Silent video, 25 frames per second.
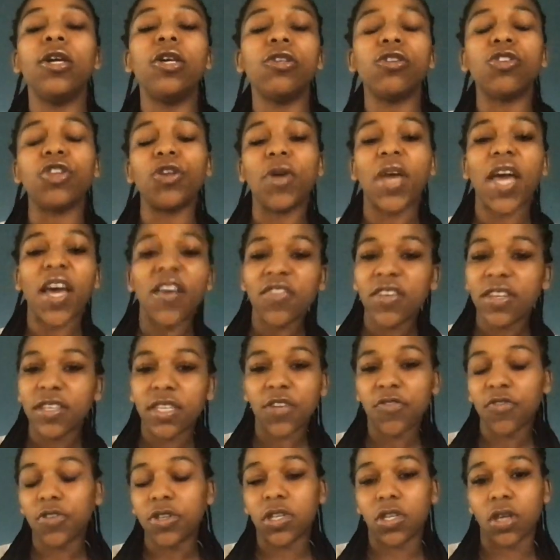So you have these
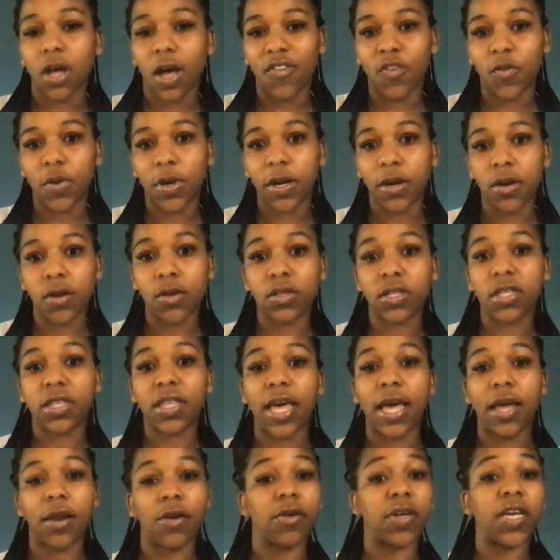different softwares
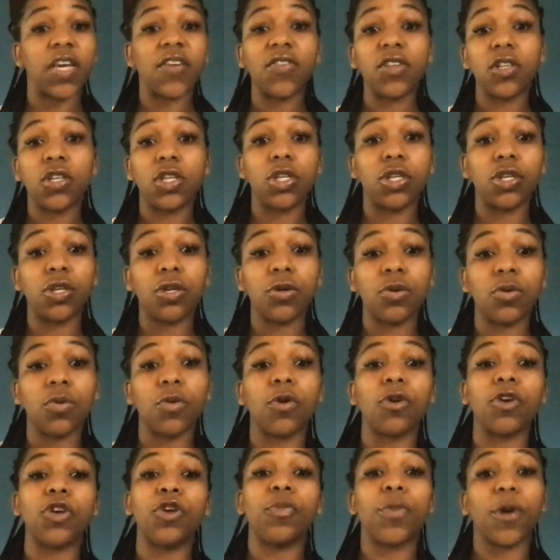that are given to you
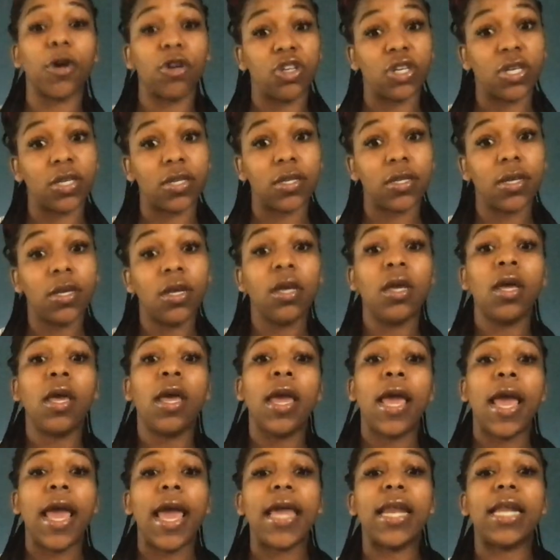or you purchase,
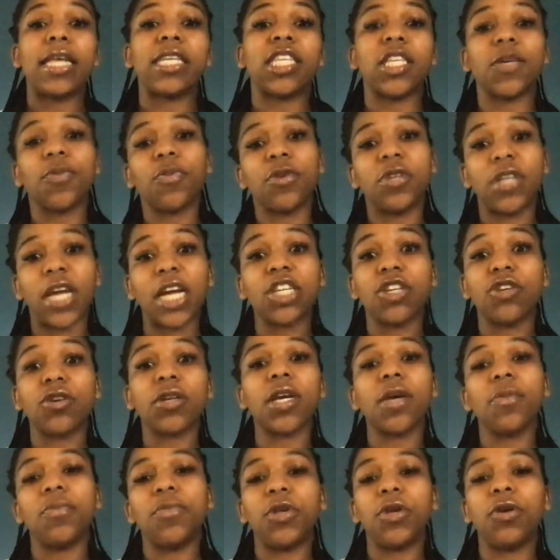and it's to protect your
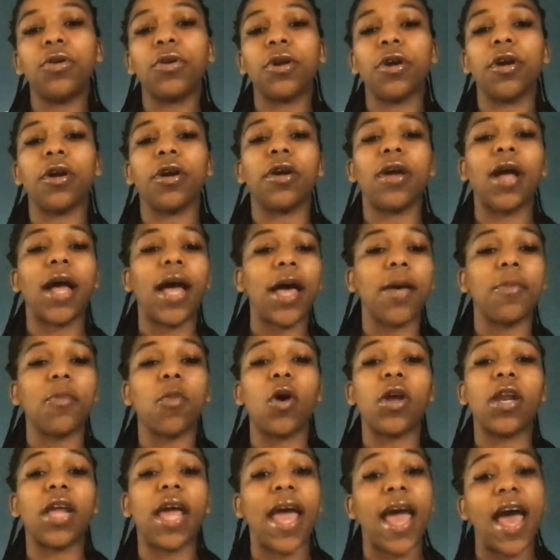computer.
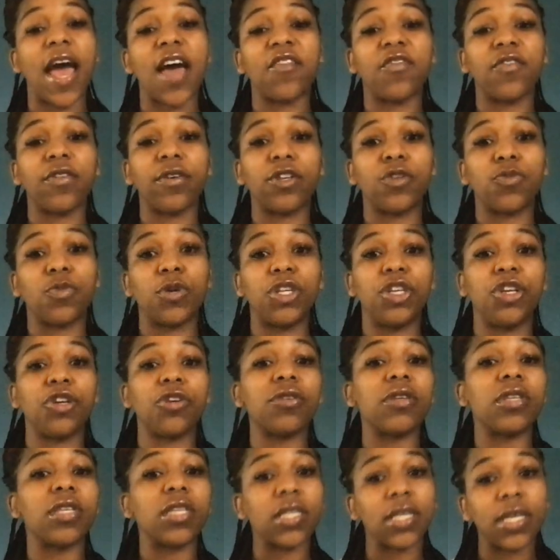On an average, when
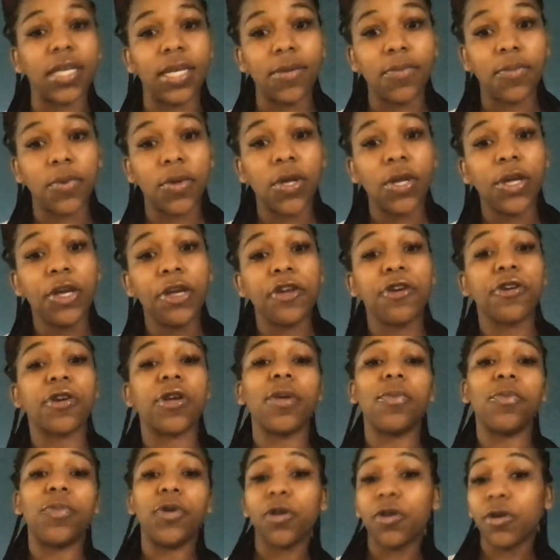you're asleep, your
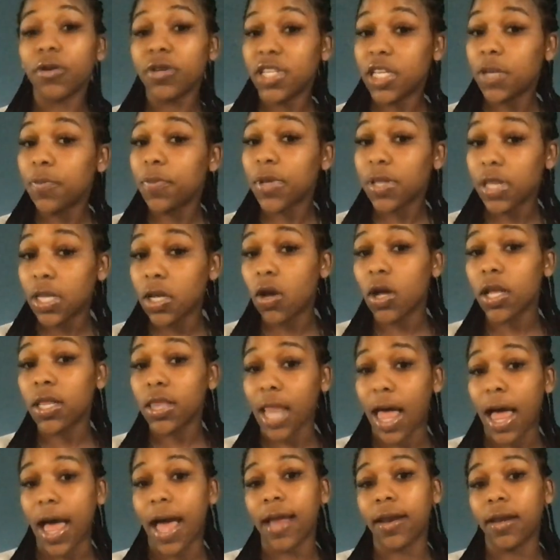computer is typically
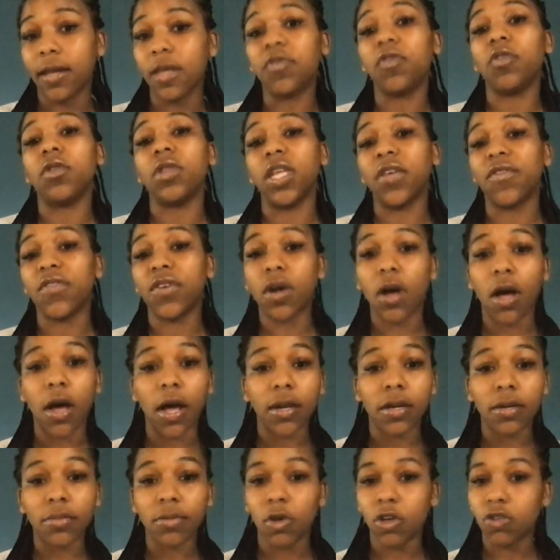online. If you leave it
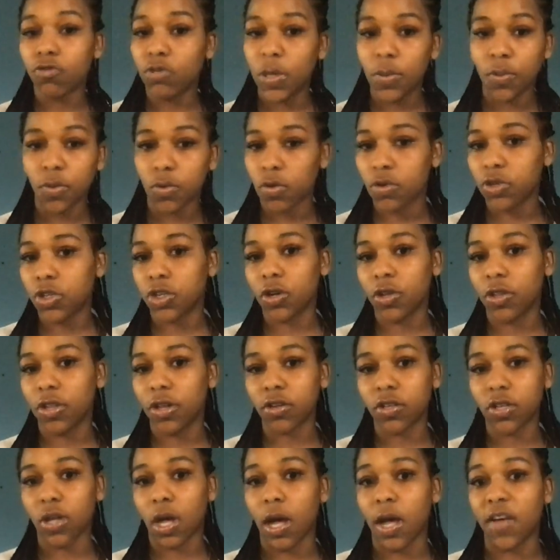on, most people don't turn
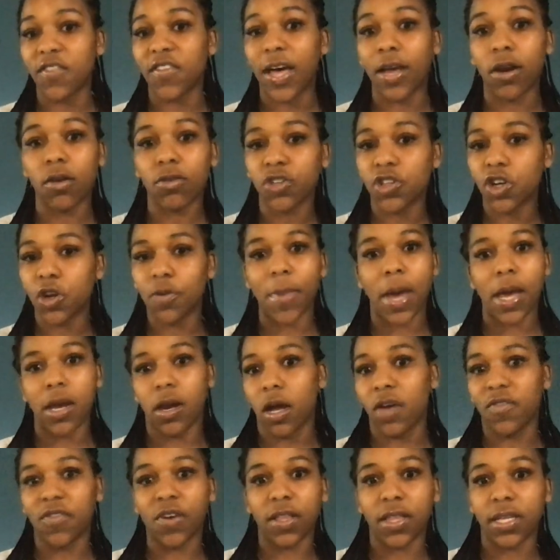theirs off. I don't turn mine
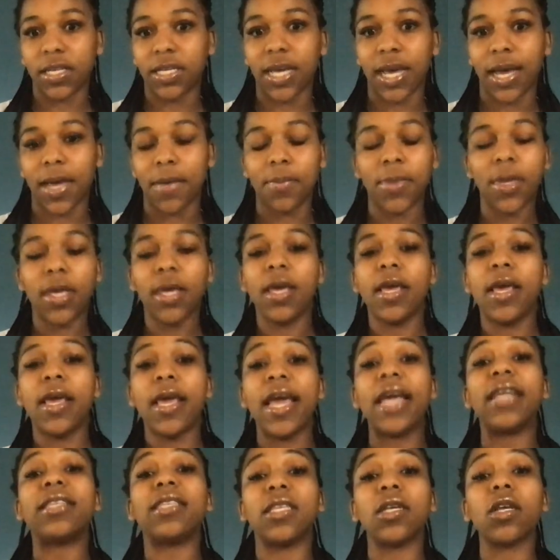off all the time.
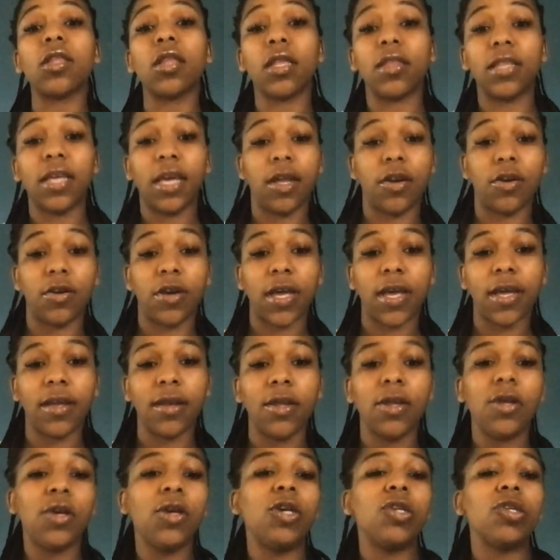It's still on the internet.
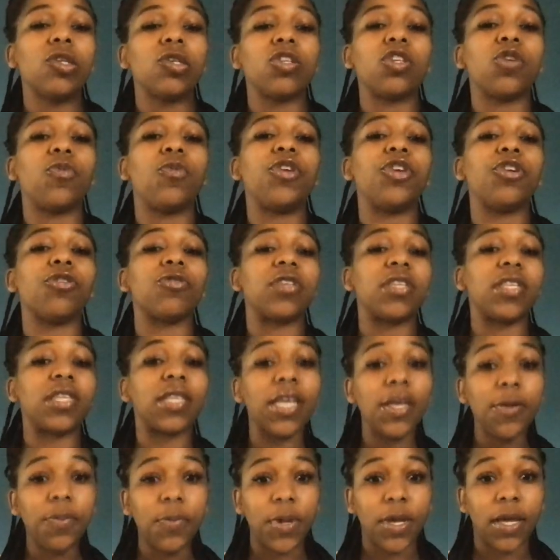So when you're
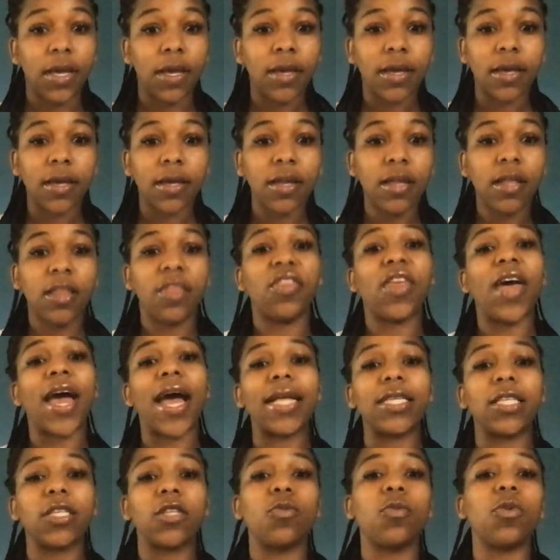sleeping,
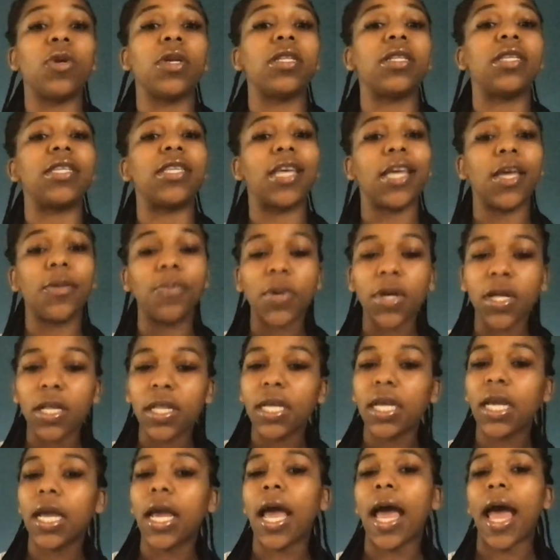that's when
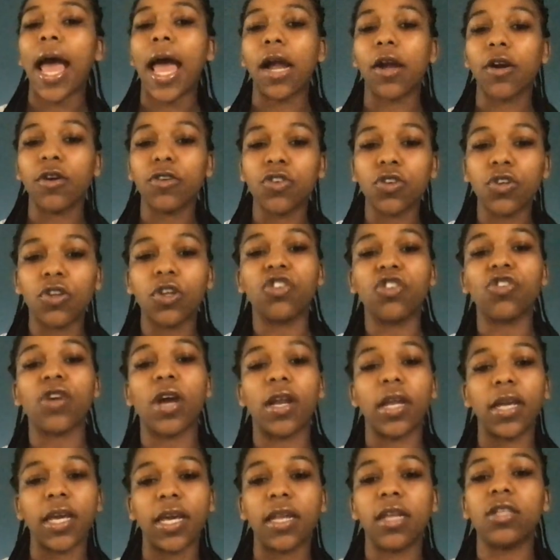typically a hacker is going to try
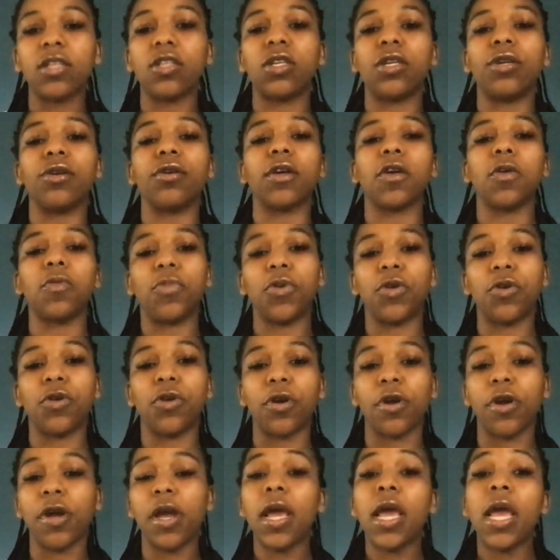to get into your
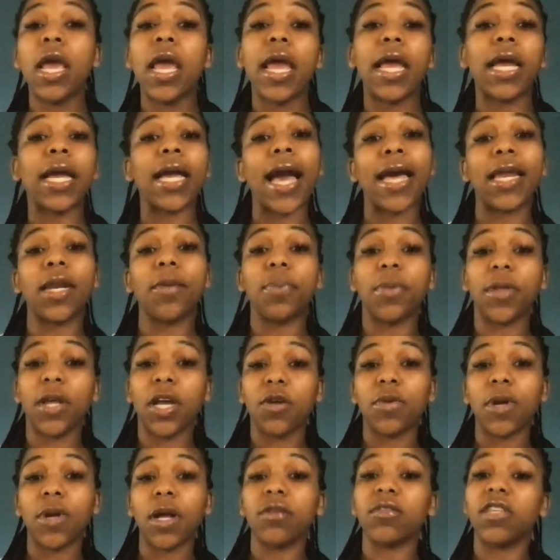computer and kind of play
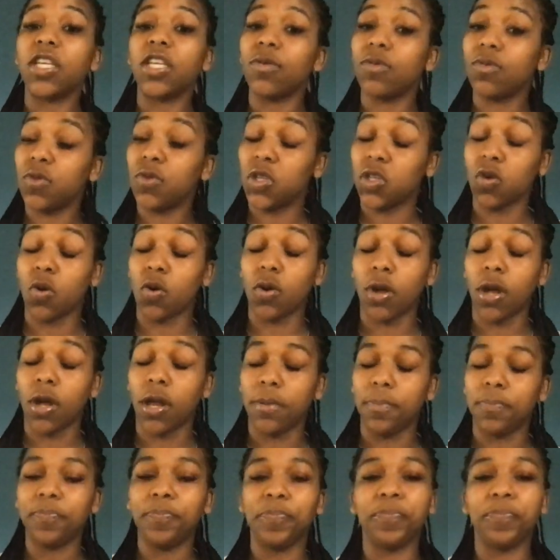around, see what's going on.